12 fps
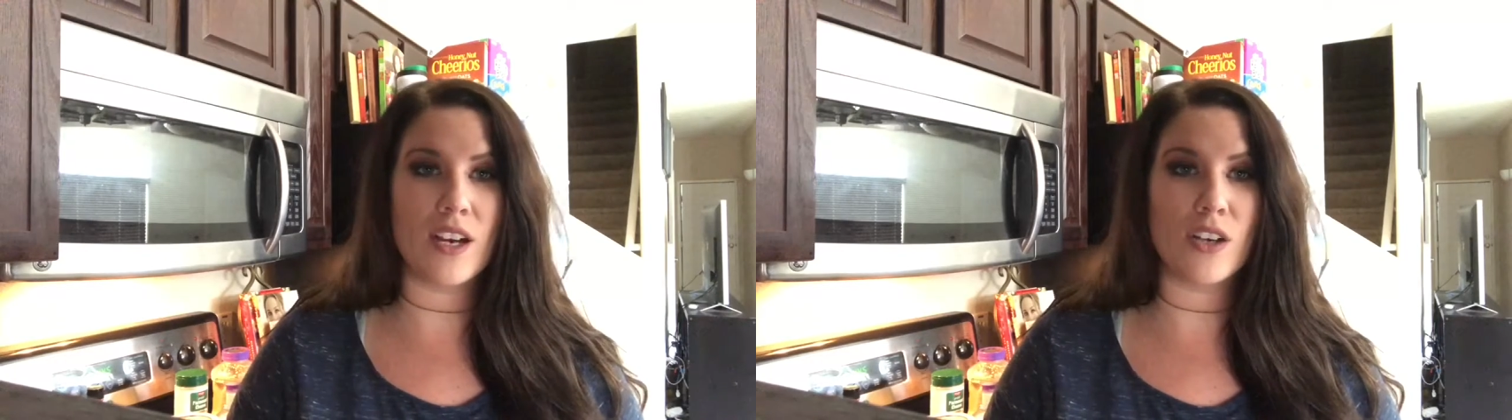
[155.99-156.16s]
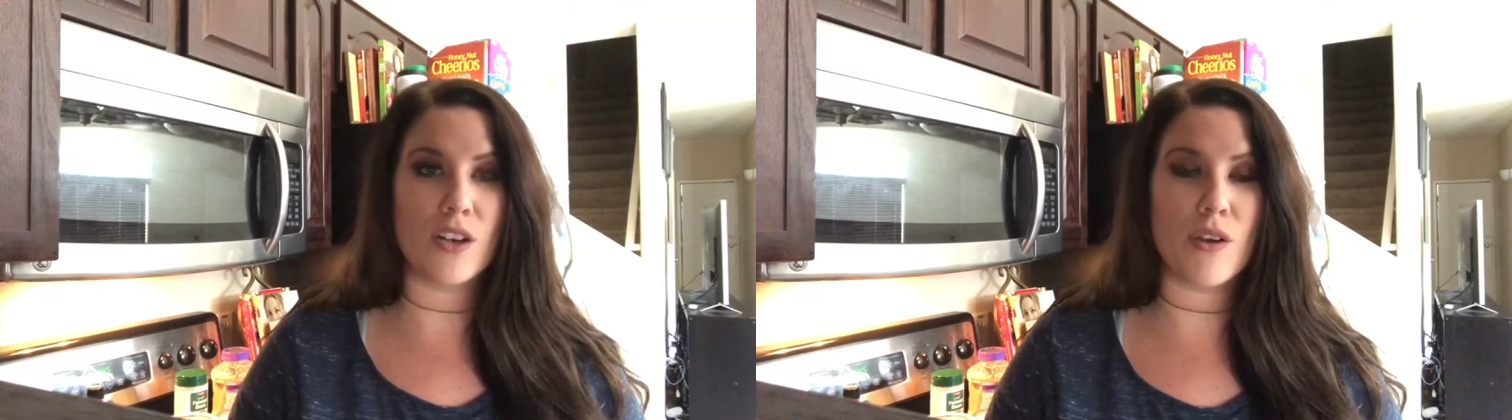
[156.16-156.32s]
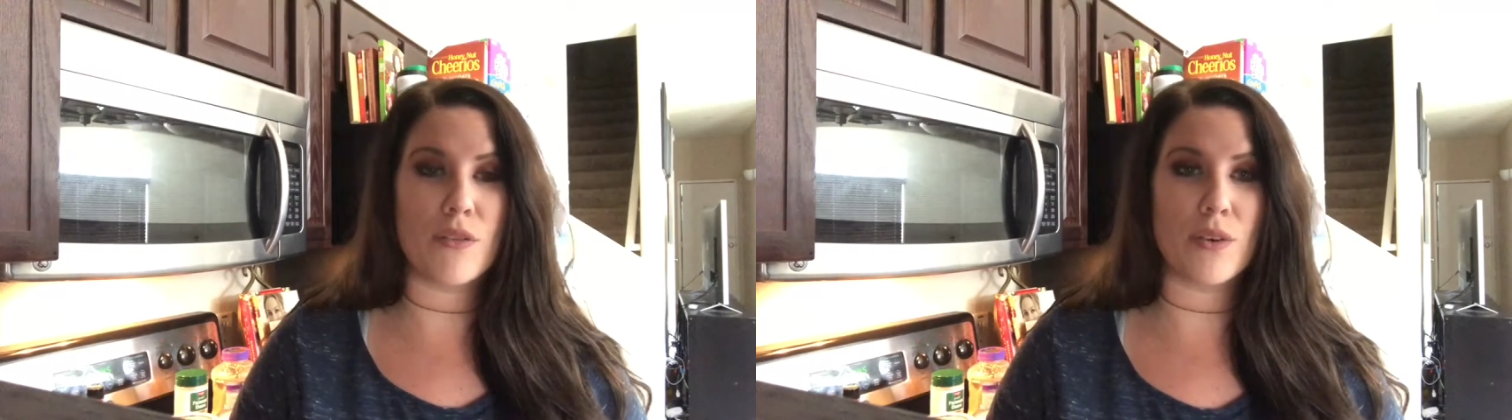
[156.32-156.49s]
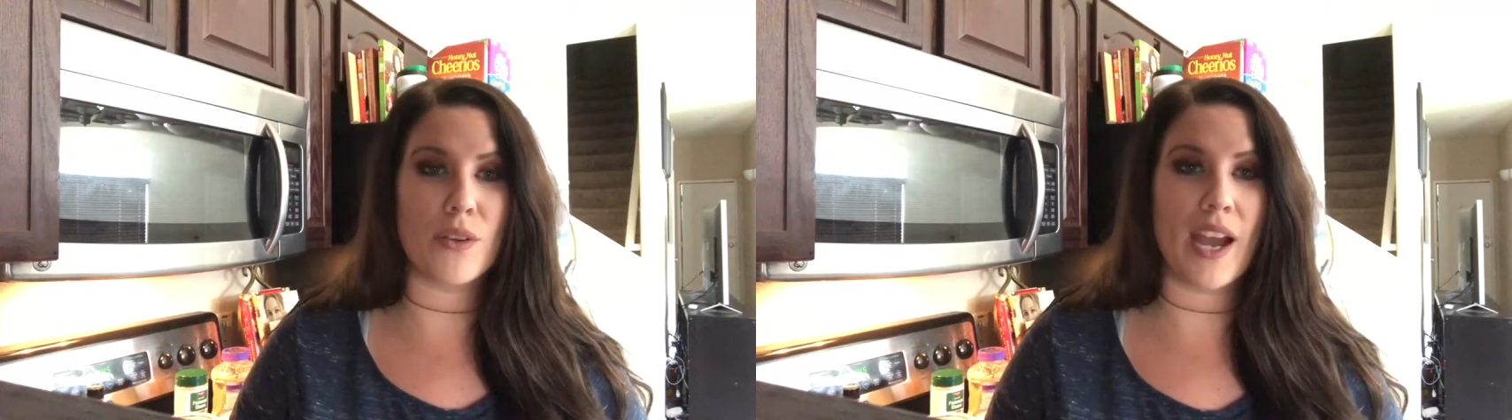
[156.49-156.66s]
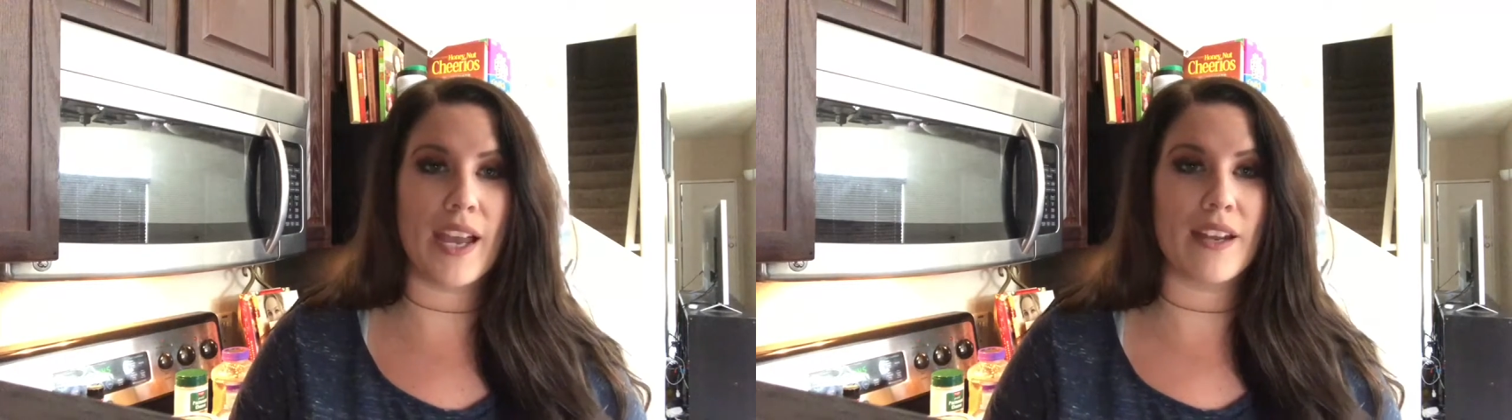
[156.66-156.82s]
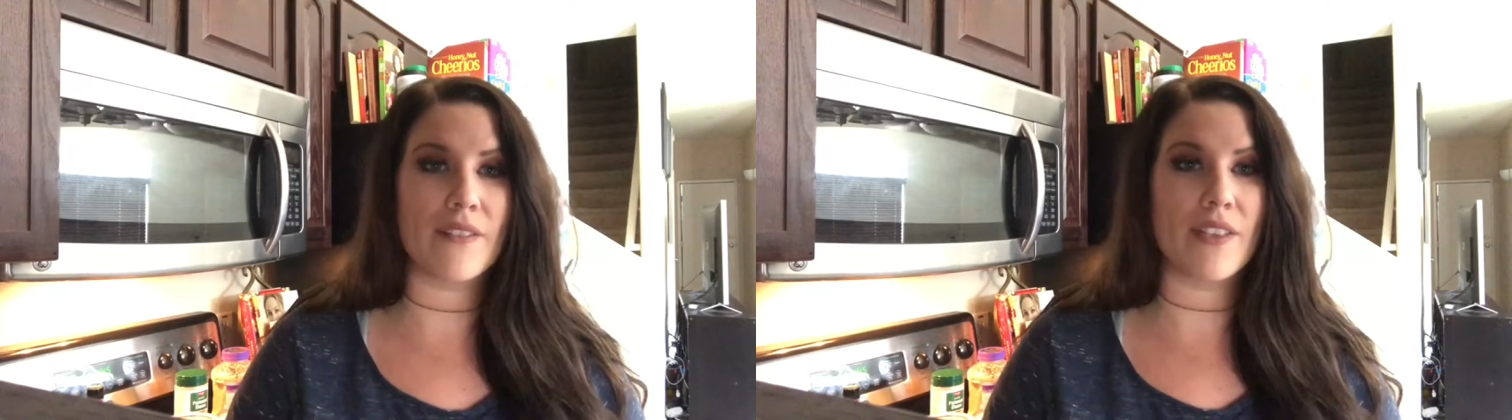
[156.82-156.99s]
I'll go through
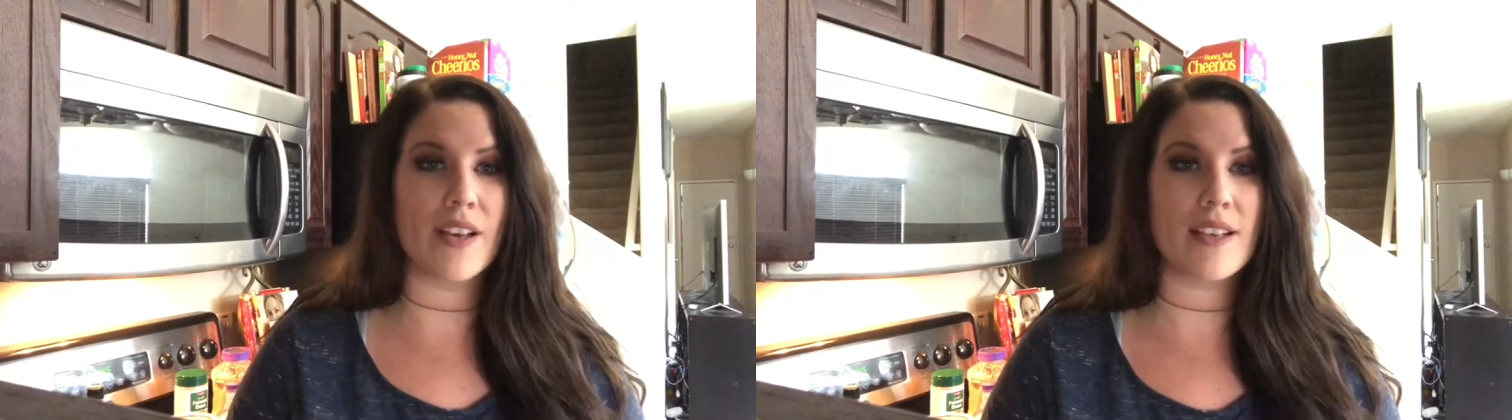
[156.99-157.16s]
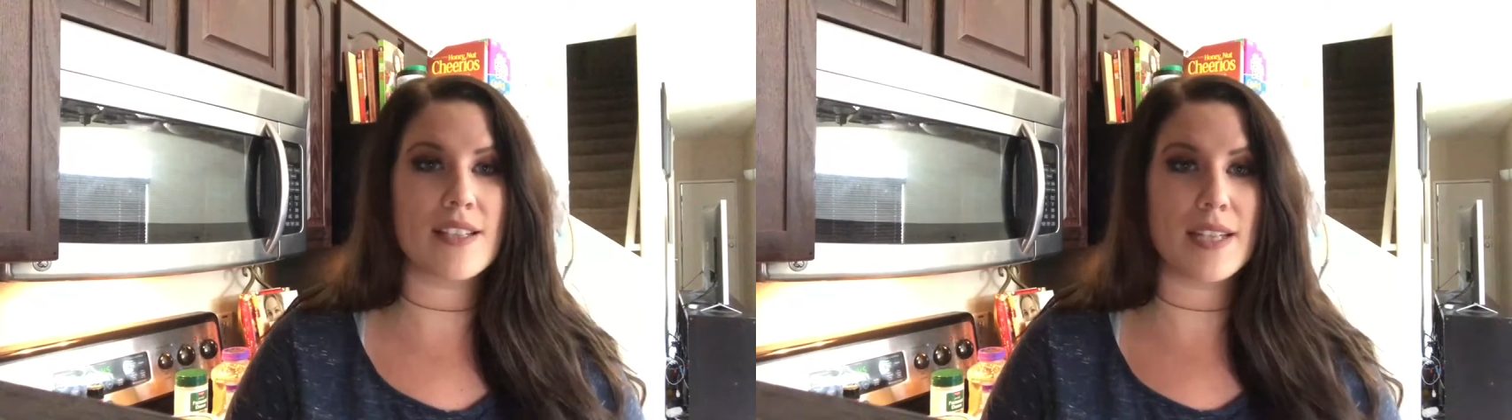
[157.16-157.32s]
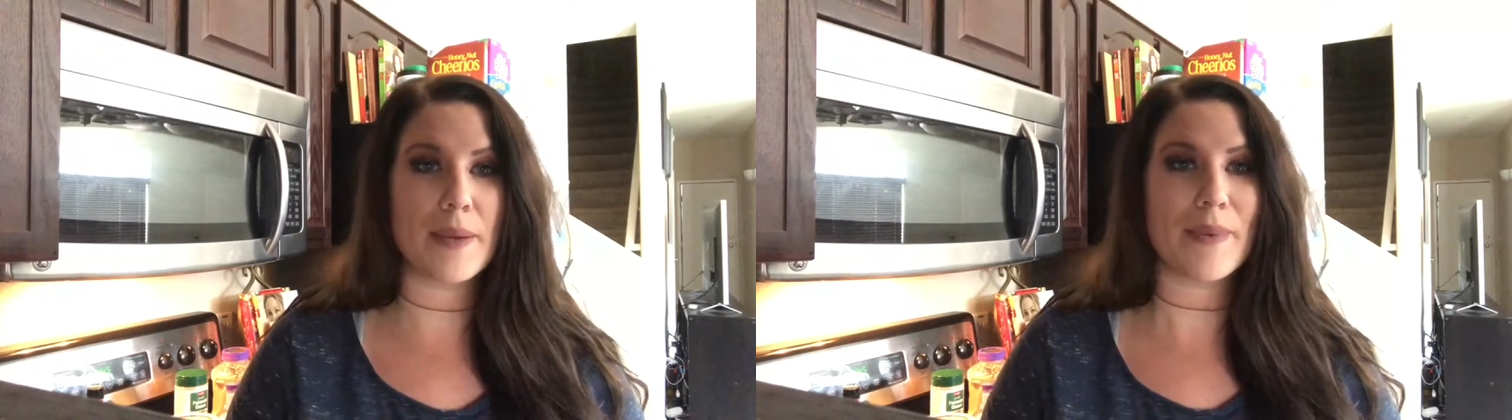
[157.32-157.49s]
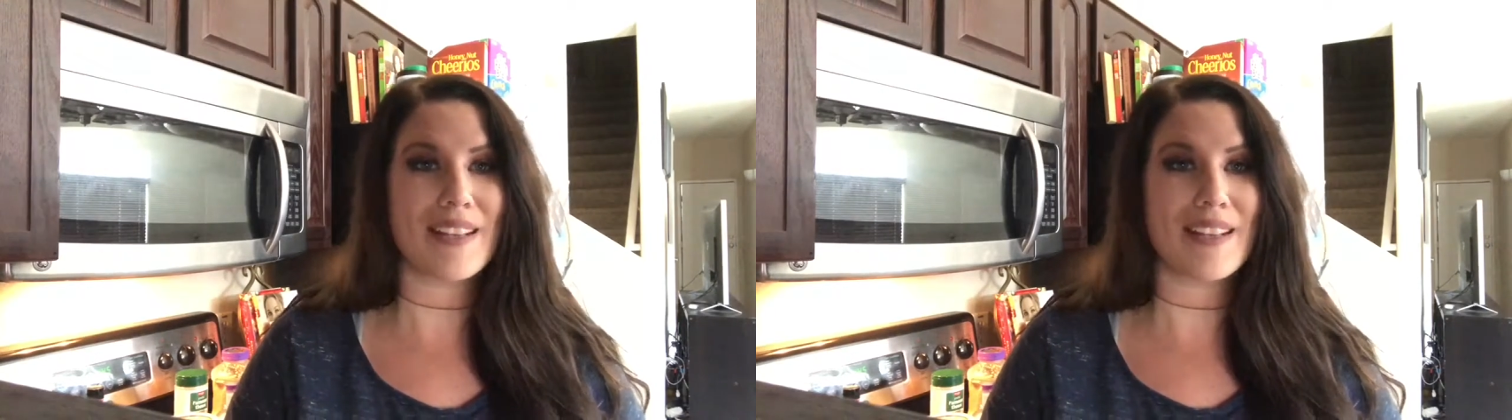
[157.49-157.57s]
kind of the step-by-step.